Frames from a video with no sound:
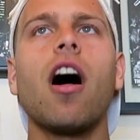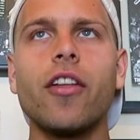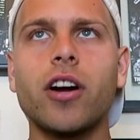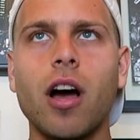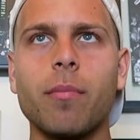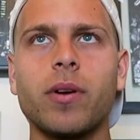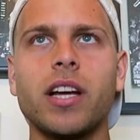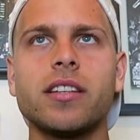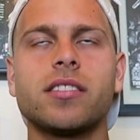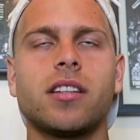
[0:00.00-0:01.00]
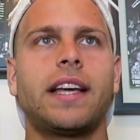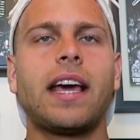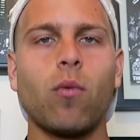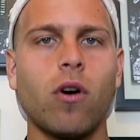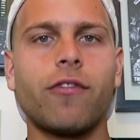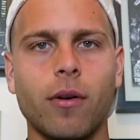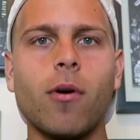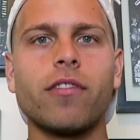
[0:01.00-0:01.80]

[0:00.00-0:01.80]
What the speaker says: Other companies get wood from